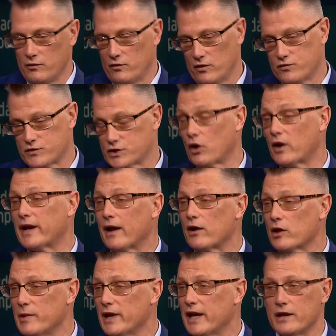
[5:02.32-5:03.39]
starting out
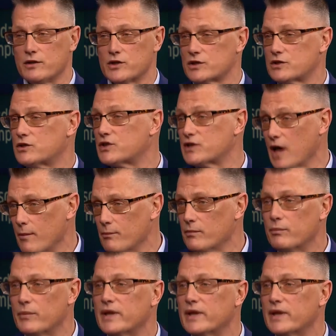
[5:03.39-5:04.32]
in the beginning, just some,